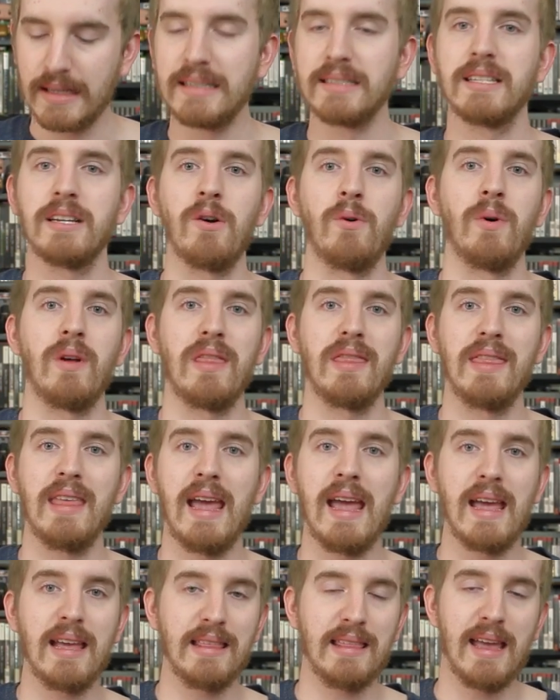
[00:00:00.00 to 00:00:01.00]
So
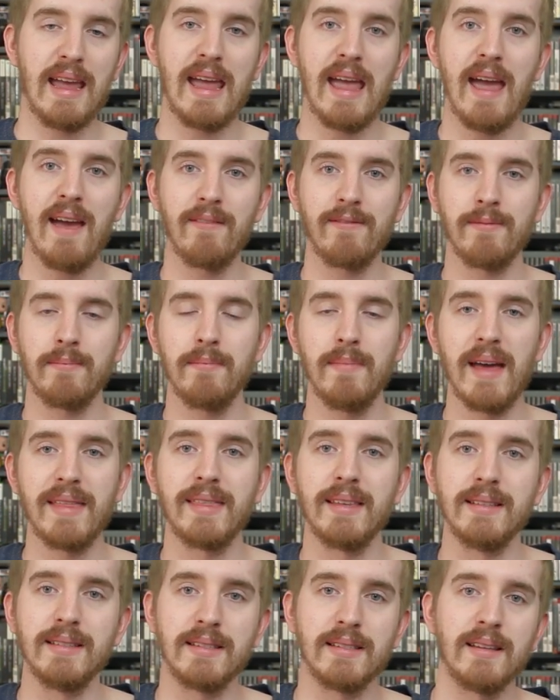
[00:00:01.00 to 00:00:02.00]
they, they have
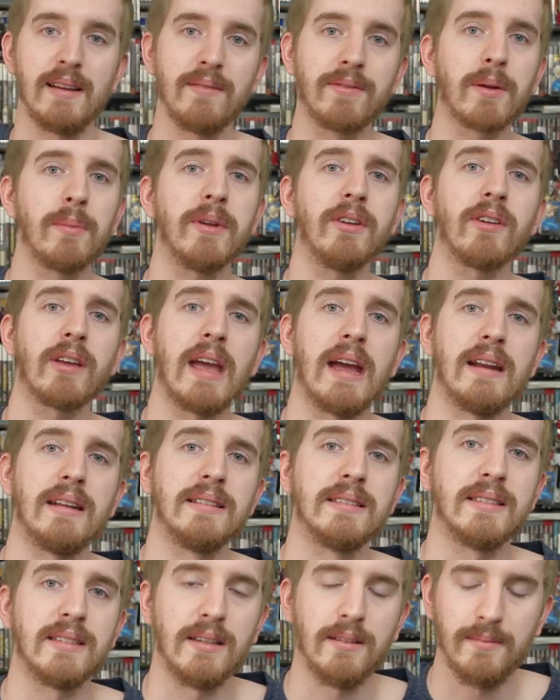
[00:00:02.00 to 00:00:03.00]
methods of
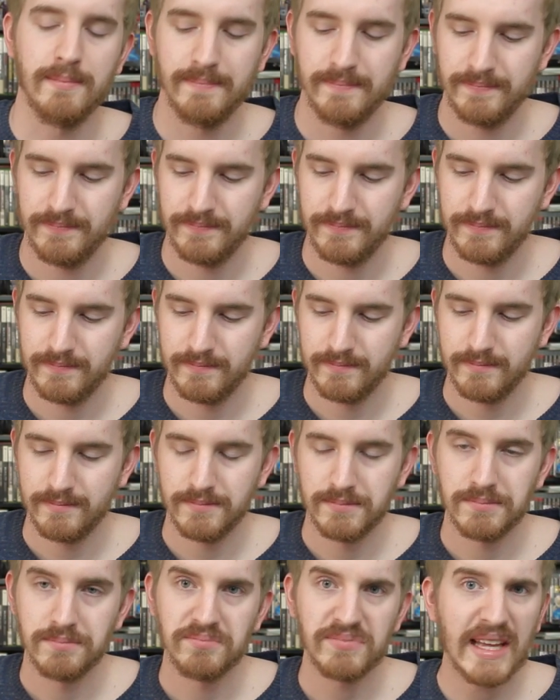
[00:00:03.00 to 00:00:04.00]
communicating still.
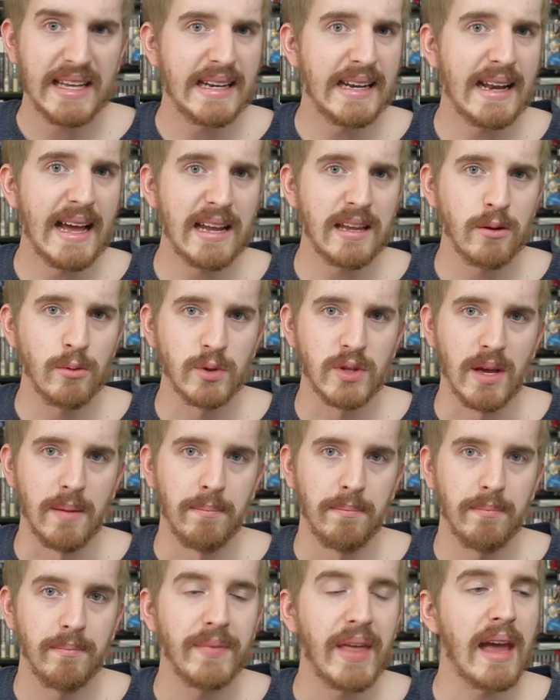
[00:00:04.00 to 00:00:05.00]
They did not use
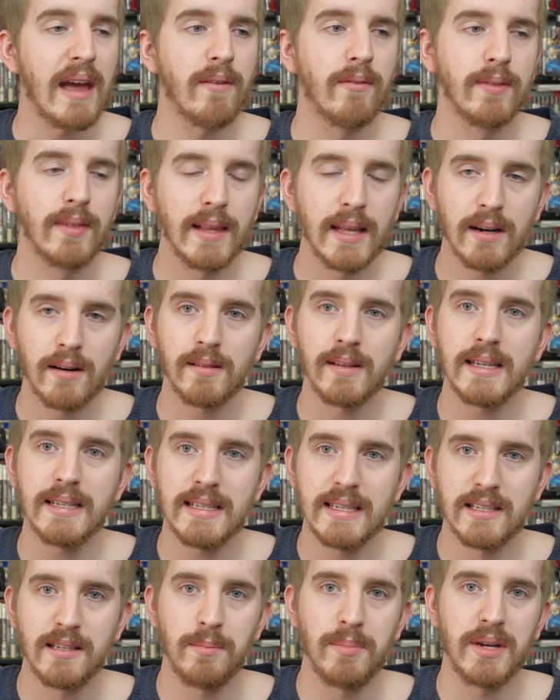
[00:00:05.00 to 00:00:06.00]
them. They have literally
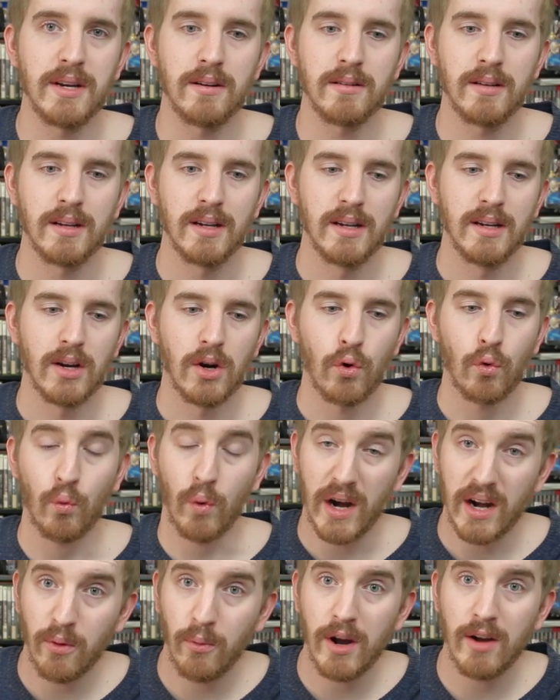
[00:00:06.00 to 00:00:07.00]
disappeared,
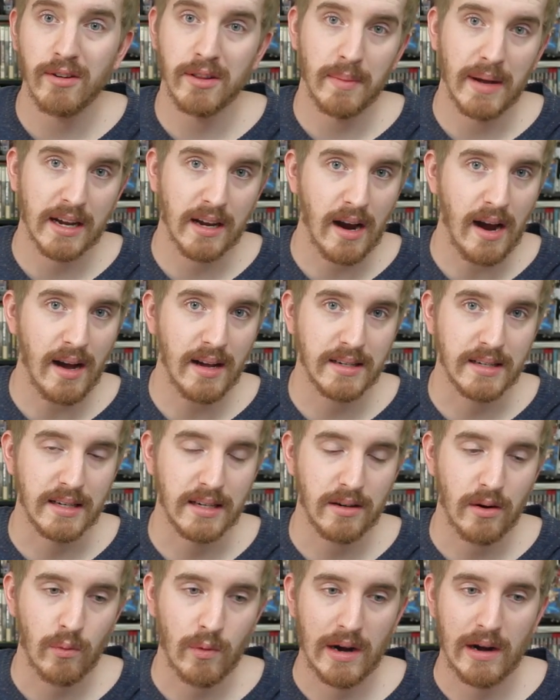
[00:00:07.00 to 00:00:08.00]
ran away with my
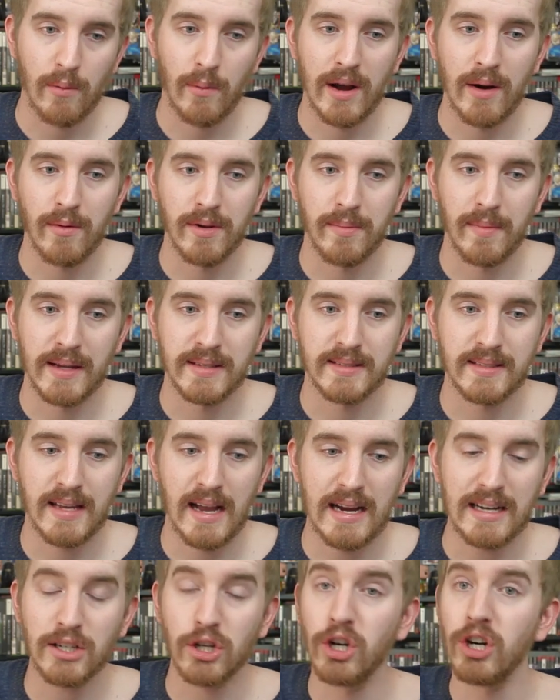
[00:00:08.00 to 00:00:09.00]
content, ran away with my
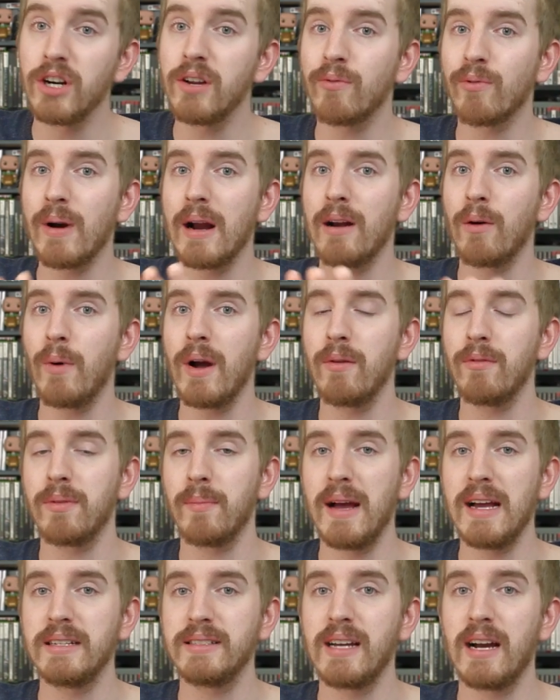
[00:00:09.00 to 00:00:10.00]
site, could have ran away with
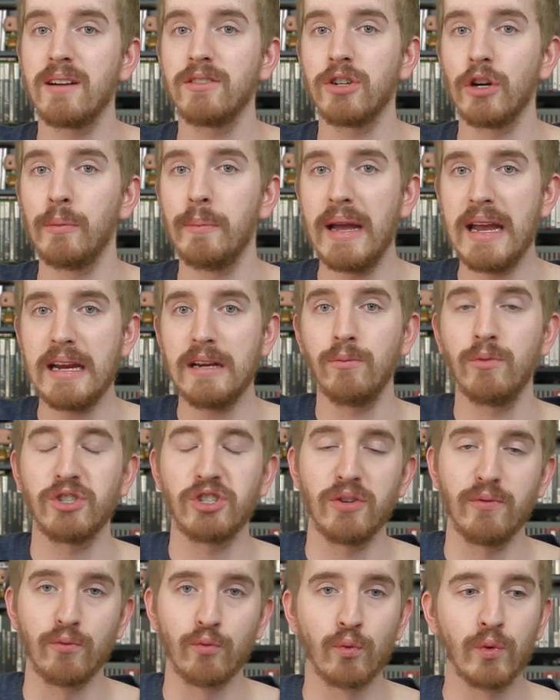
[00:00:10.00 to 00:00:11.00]
my entire domain,
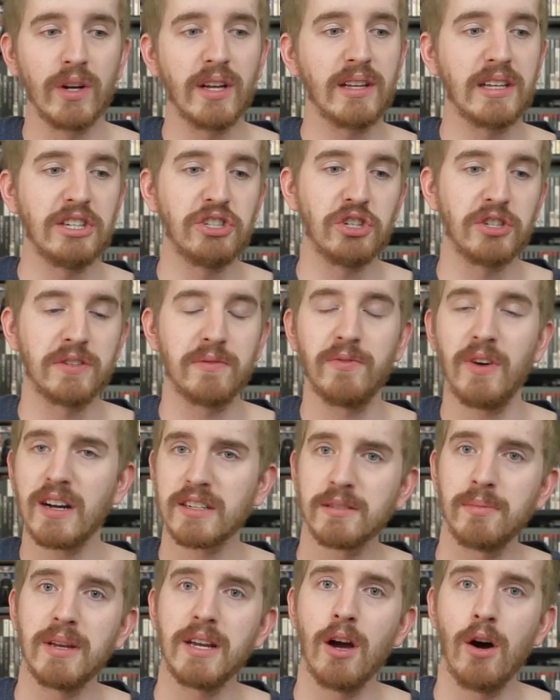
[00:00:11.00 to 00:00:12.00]
which have really just
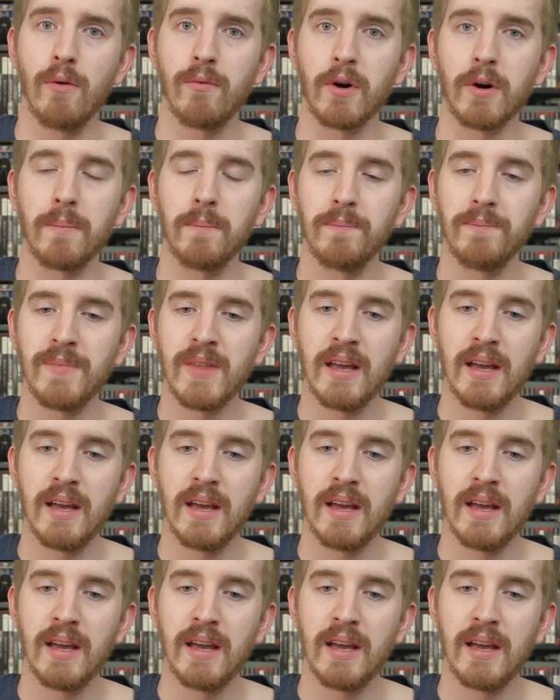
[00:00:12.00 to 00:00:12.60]
fucked me over,